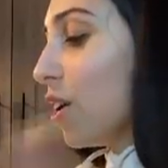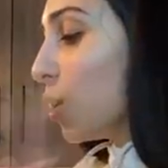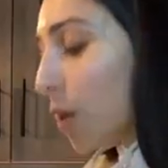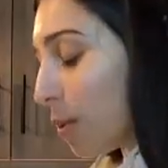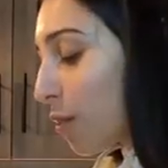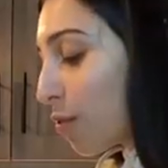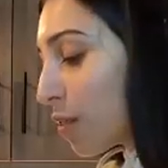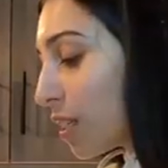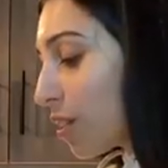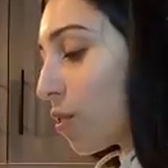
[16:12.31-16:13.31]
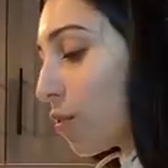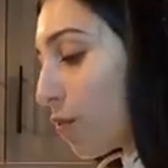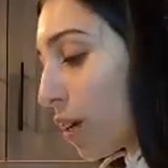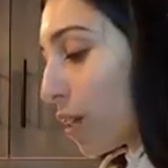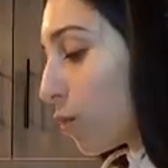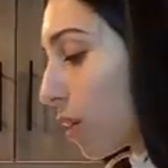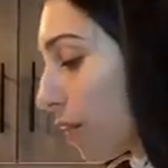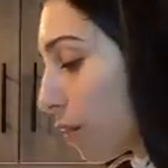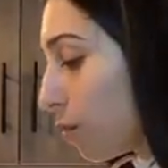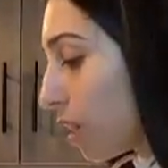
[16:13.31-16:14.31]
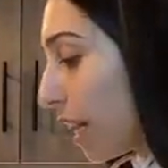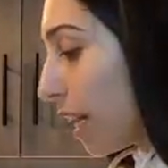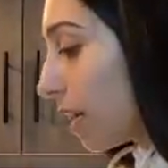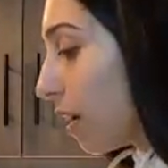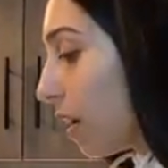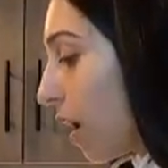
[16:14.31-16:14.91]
You put them in the freezer or the fridge, whatever you like.